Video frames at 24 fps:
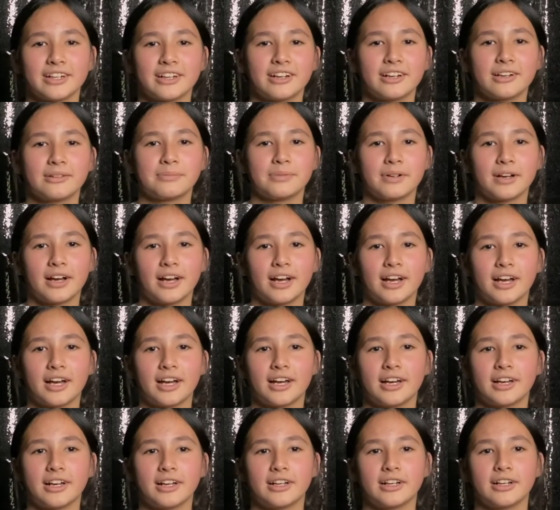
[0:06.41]
up,
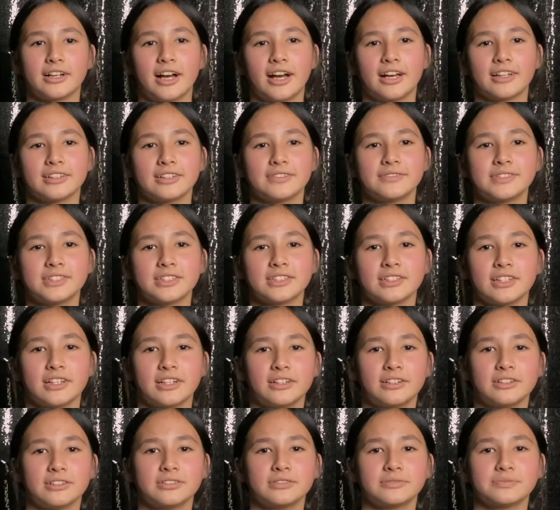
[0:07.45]
uh, I lived
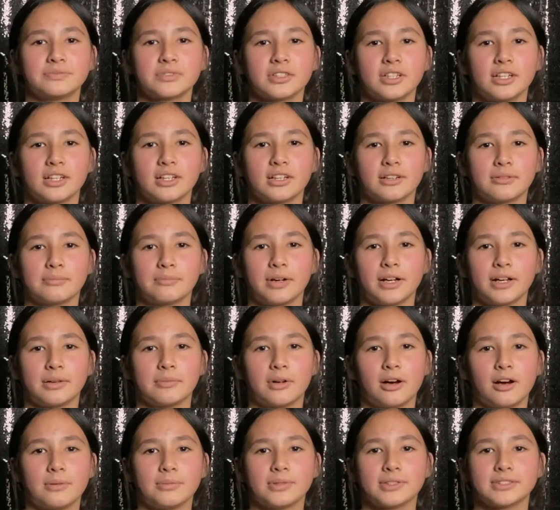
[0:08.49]
alone. My
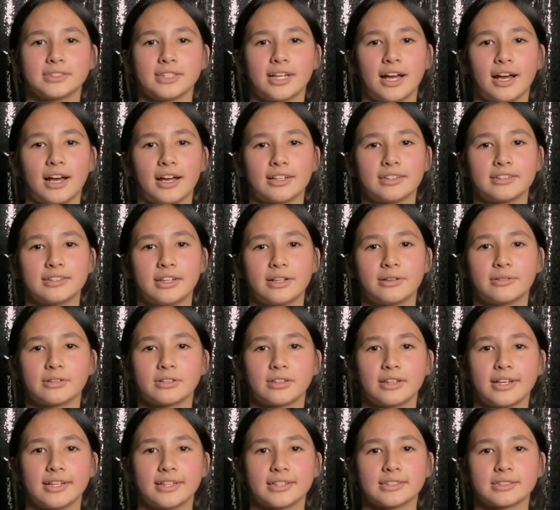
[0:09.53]
mom and dad, they were
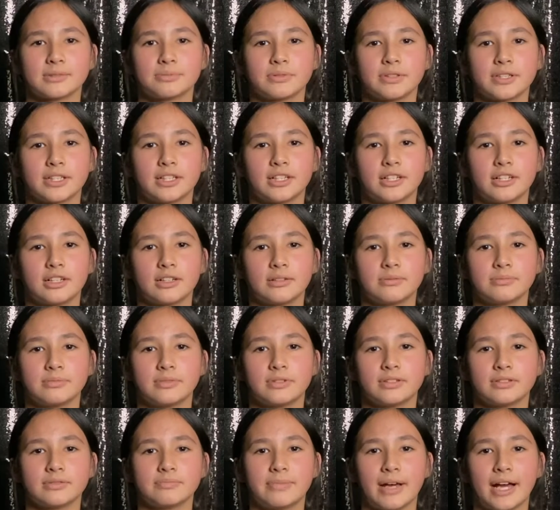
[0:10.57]
like split
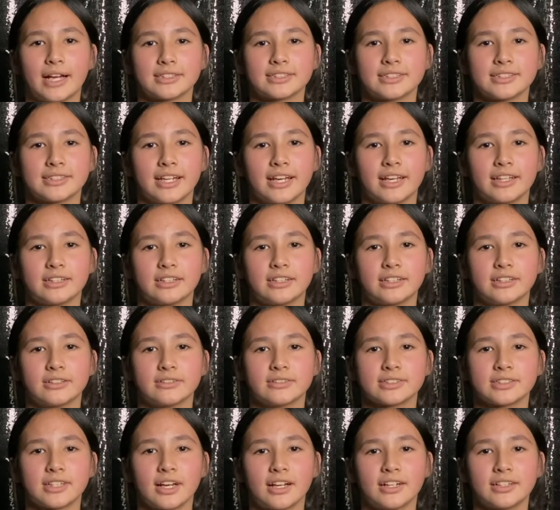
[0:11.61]
up, back together. It
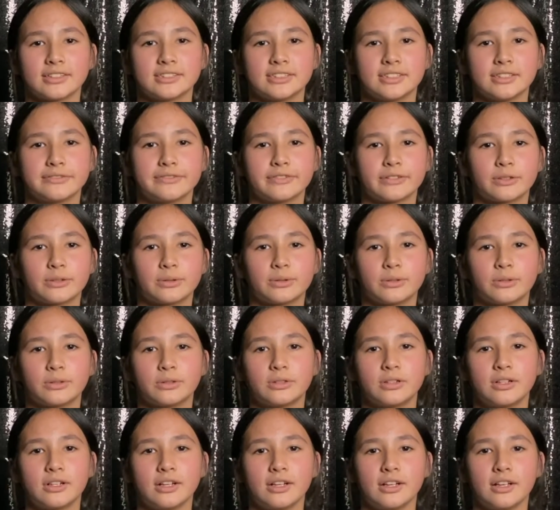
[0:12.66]
was kind of
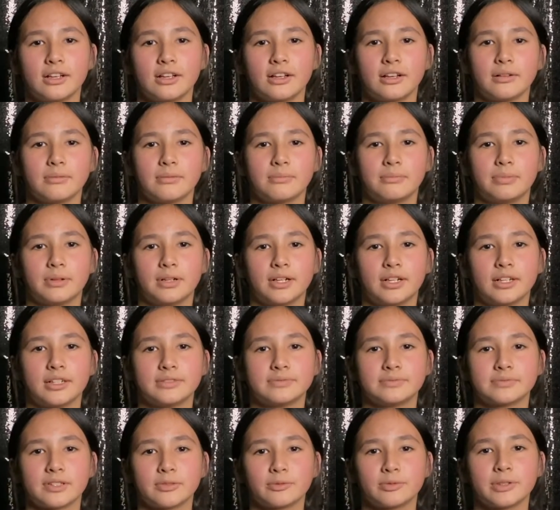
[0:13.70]
difficult,
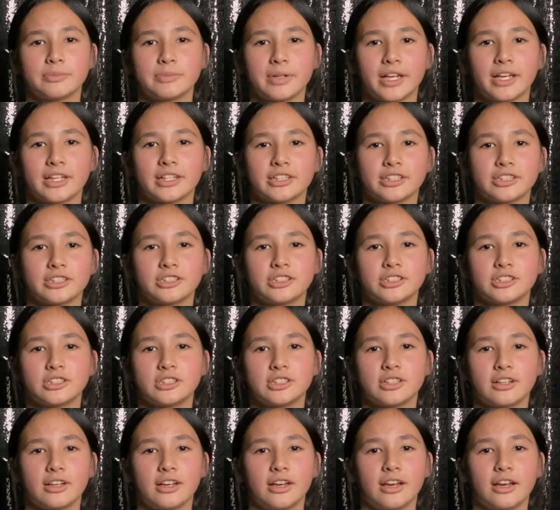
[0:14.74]
but we managed.
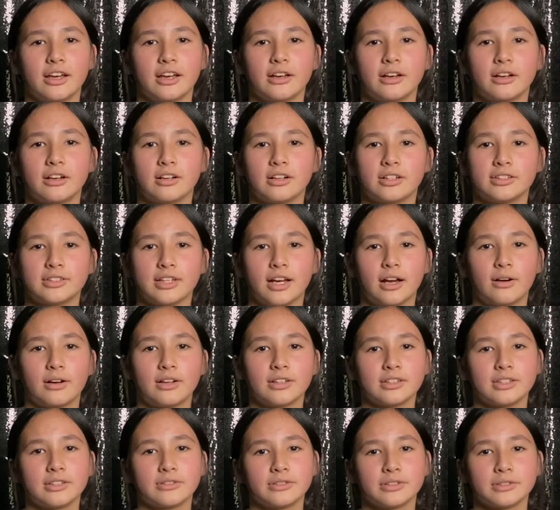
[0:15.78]
Uh, now I
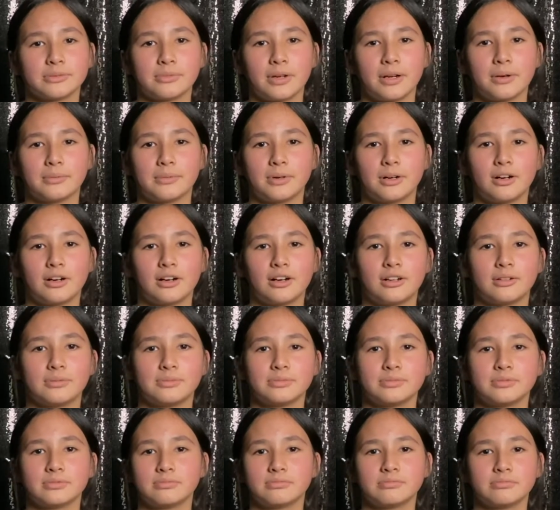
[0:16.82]
live with my
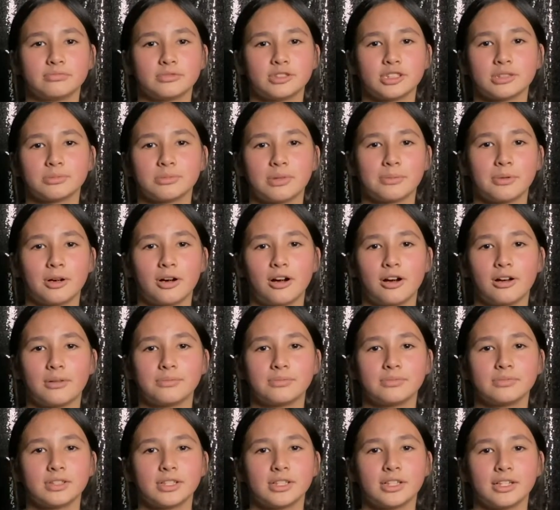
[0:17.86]
mom, just my
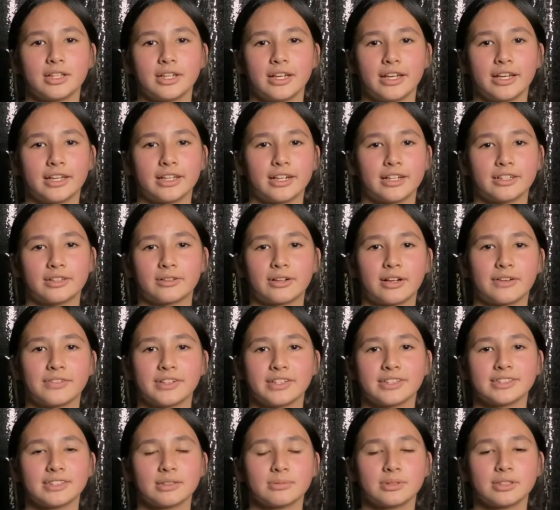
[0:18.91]
mom, and I don't have
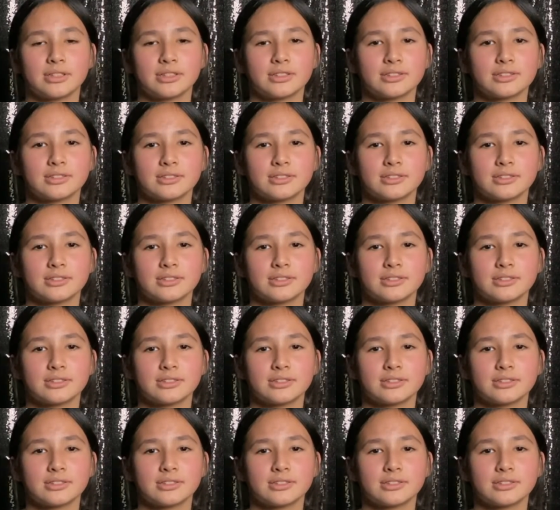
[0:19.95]
any siblings.